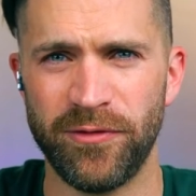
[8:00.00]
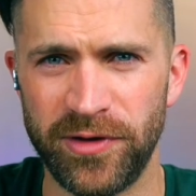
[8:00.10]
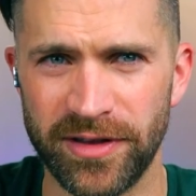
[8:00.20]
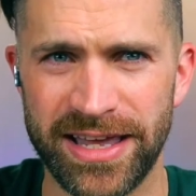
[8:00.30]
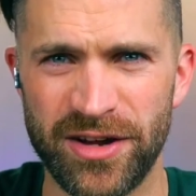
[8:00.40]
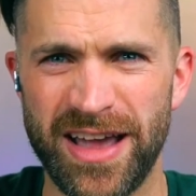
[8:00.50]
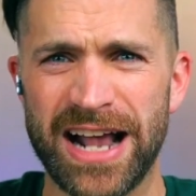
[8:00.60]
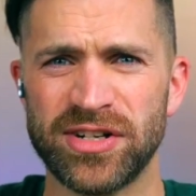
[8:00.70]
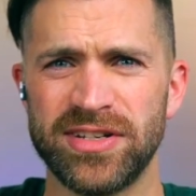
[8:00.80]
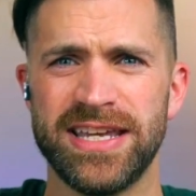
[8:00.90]
feel like you're
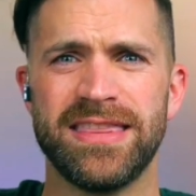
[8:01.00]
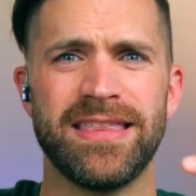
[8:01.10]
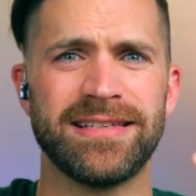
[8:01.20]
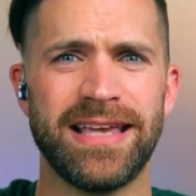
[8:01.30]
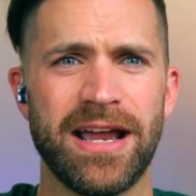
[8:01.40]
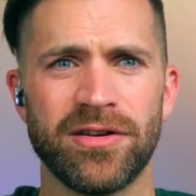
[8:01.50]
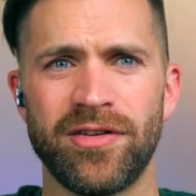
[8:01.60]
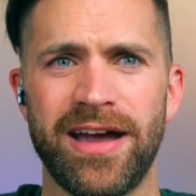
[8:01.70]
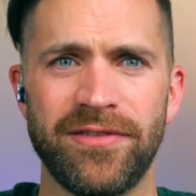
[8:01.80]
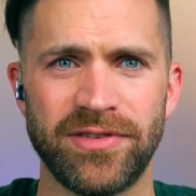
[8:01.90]
actually in this
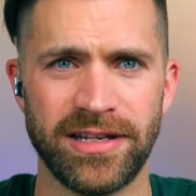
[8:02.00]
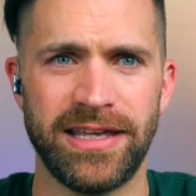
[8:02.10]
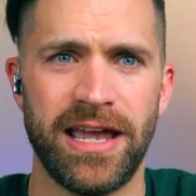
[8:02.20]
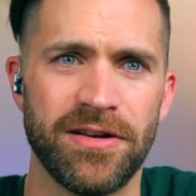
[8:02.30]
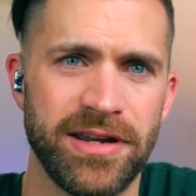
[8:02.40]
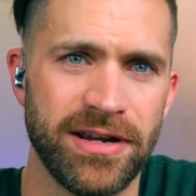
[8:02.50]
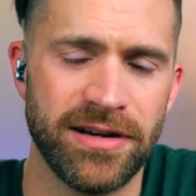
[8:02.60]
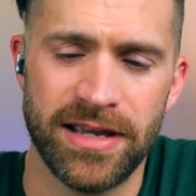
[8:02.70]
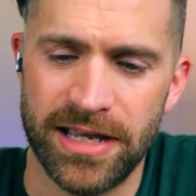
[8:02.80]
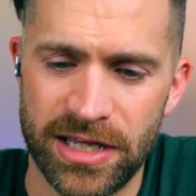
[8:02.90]
aircraft
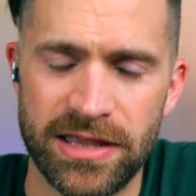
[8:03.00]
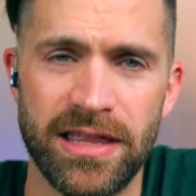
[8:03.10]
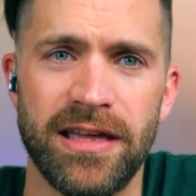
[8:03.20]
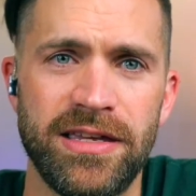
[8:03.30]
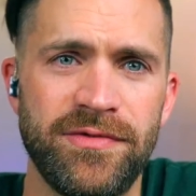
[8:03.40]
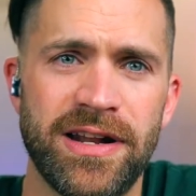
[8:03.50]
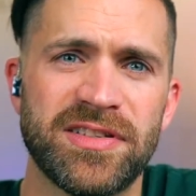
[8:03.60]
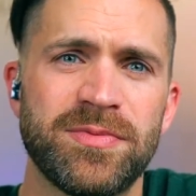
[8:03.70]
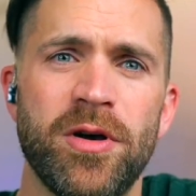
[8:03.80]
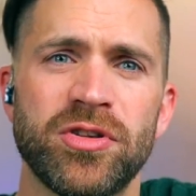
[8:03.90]
carrier. You even have
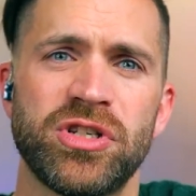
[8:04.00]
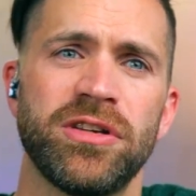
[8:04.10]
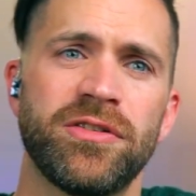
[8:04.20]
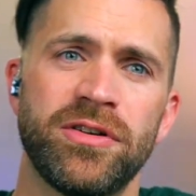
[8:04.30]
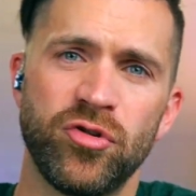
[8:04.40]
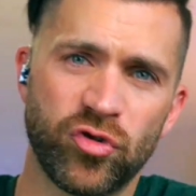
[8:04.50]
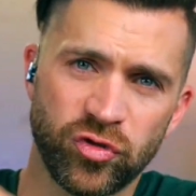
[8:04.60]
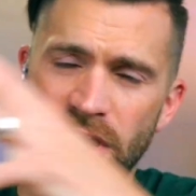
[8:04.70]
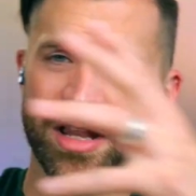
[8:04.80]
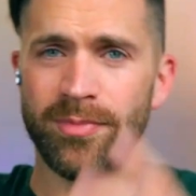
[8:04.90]
small children who
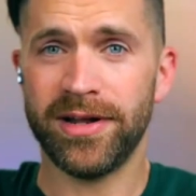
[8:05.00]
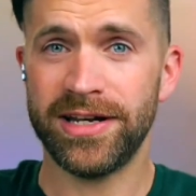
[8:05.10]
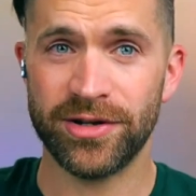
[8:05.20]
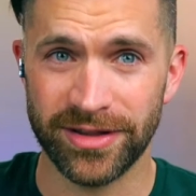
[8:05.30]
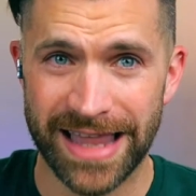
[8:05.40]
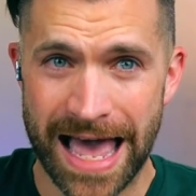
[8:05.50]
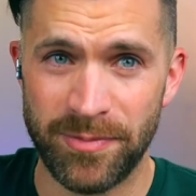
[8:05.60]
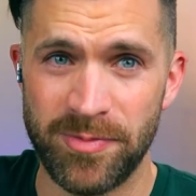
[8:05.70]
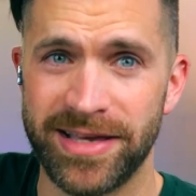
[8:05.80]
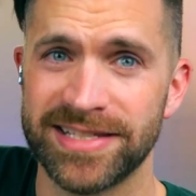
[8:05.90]
crawl up onto your
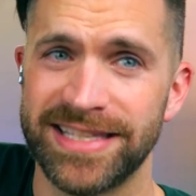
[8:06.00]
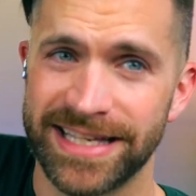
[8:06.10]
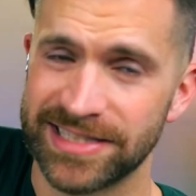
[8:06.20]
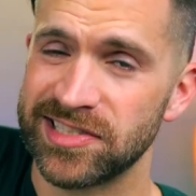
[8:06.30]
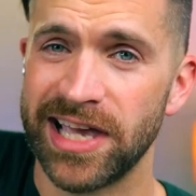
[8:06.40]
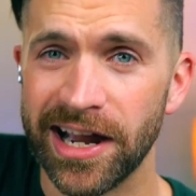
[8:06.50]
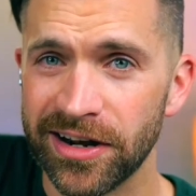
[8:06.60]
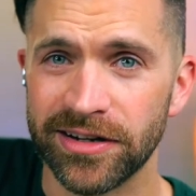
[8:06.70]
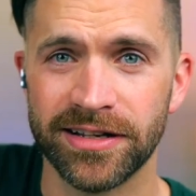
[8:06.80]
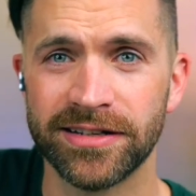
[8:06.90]
lap because they get
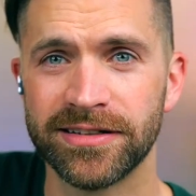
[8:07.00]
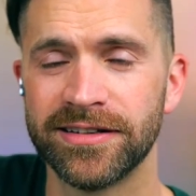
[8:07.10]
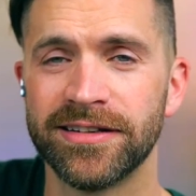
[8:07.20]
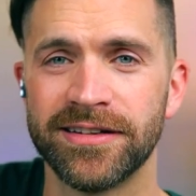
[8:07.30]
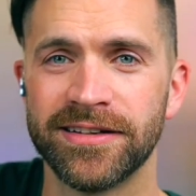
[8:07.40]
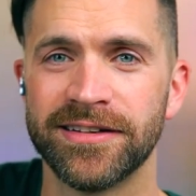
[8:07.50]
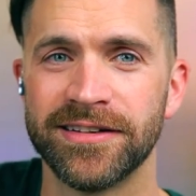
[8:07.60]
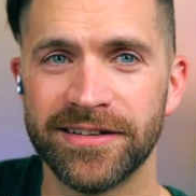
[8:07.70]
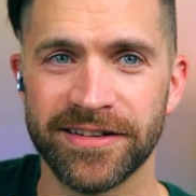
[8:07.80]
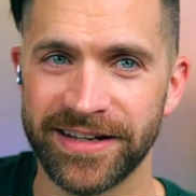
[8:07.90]
scared.
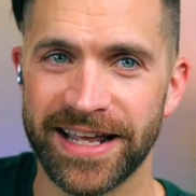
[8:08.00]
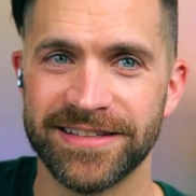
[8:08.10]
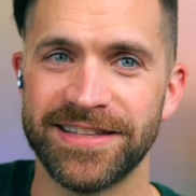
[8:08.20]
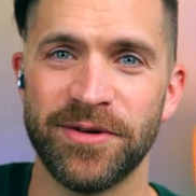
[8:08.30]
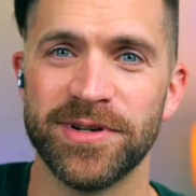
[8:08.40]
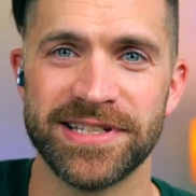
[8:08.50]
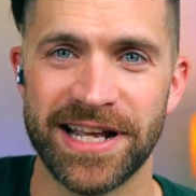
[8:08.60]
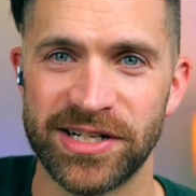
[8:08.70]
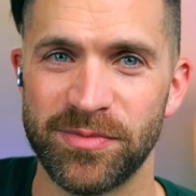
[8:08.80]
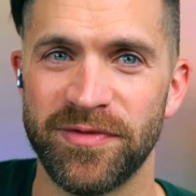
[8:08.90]
Okay, so that wasn't
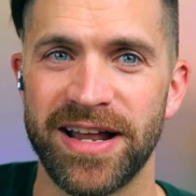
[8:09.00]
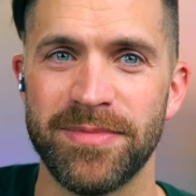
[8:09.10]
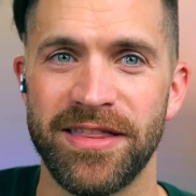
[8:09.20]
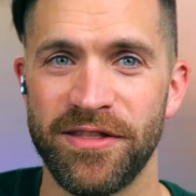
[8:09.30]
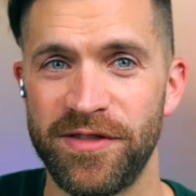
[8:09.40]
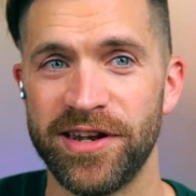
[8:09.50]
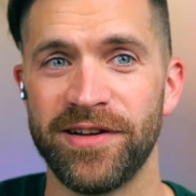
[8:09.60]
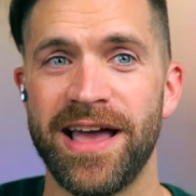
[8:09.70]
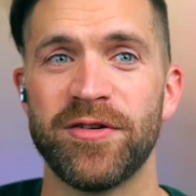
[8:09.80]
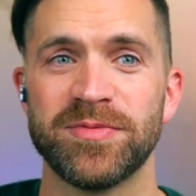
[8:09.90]
actually provided by the theater.
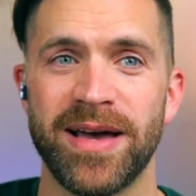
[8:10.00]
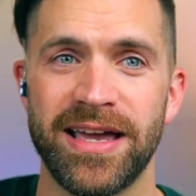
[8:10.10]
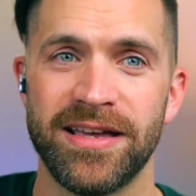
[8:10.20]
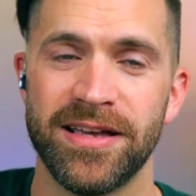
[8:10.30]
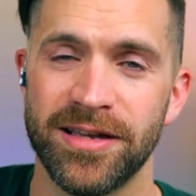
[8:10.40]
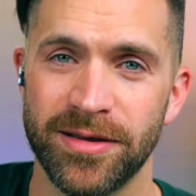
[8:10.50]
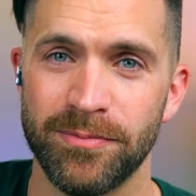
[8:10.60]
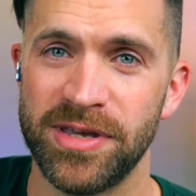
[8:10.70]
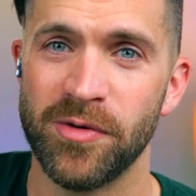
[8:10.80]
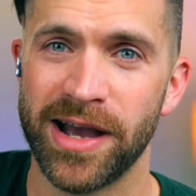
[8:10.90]
That was my
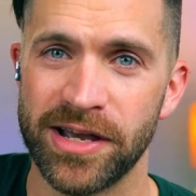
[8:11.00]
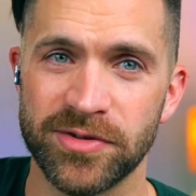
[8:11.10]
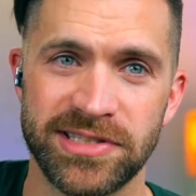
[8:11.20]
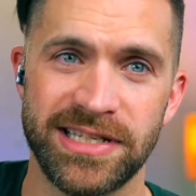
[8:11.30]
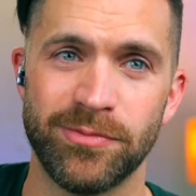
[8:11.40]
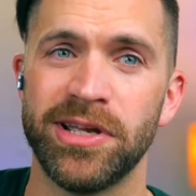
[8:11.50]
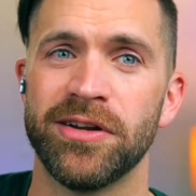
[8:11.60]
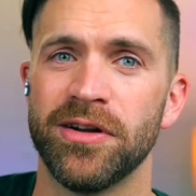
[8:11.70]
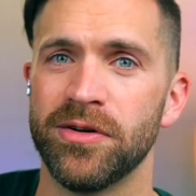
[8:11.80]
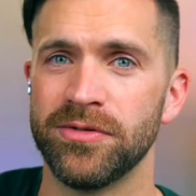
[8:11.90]
BYOC, bring
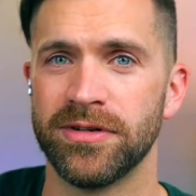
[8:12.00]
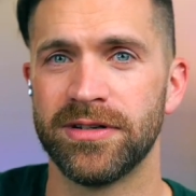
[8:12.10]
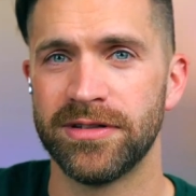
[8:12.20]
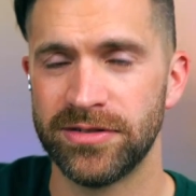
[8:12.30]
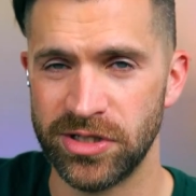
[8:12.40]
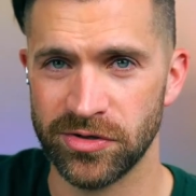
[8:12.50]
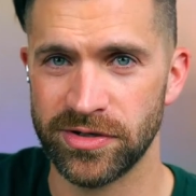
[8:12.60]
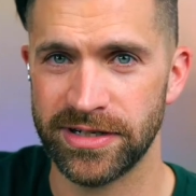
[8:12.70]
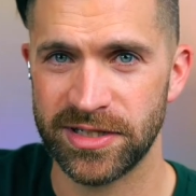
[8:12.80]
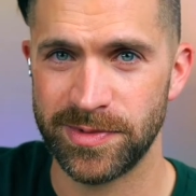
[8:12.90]
your own
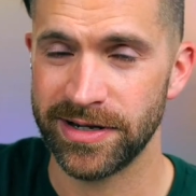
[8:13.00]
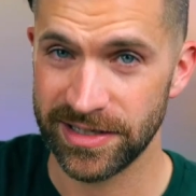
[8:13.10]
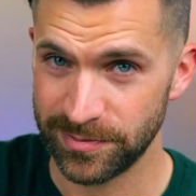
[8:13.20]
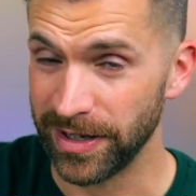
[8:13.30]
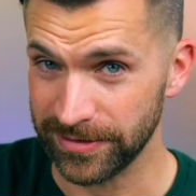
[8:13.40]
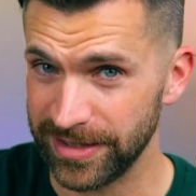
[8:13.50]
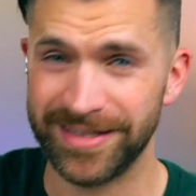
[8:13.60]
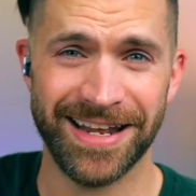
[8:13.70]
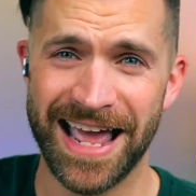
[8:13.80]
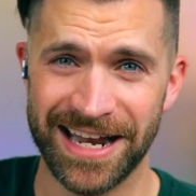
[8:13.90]
children experience, but it
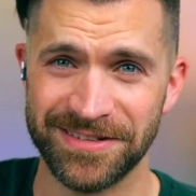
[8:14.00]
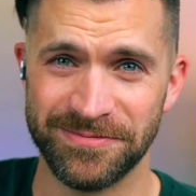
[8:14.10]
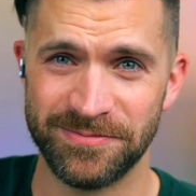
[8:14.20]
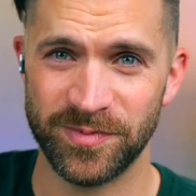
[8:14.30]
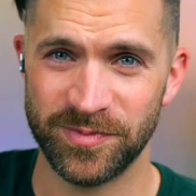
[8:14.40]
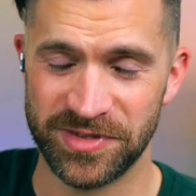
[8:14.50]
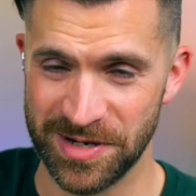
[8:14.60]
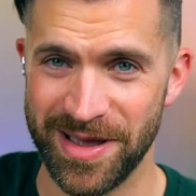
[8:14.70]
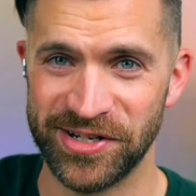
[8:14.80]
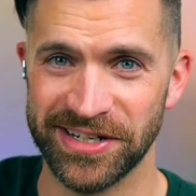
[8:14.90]
did add
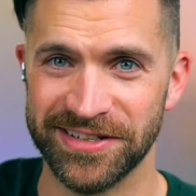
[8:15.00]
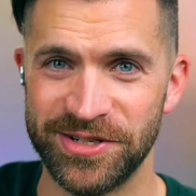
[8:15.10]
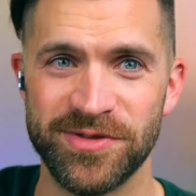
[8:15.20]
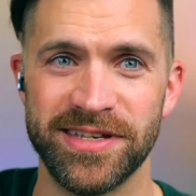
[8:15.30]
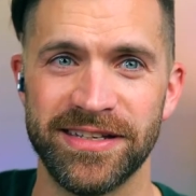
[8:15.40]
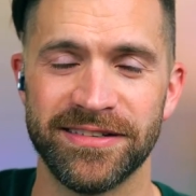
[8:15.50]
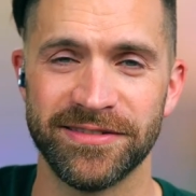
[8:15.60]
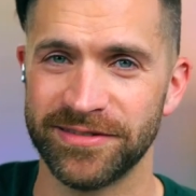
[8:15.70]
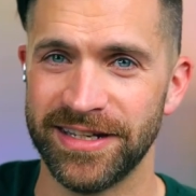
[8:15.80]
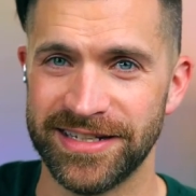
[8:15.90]
dimension to the
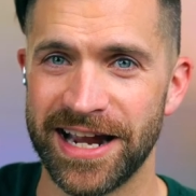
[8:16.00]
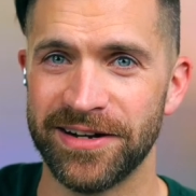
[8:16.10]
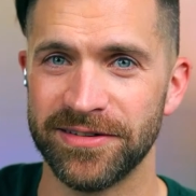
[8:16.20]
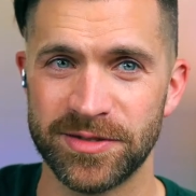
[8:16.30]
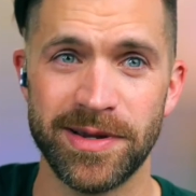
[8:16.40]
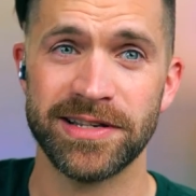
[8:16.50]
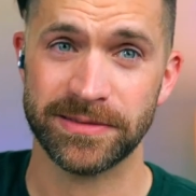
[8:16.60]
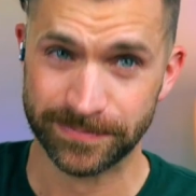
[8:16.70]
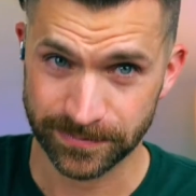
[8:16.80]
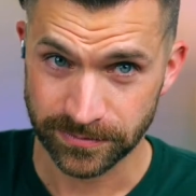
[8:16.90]
entire experience.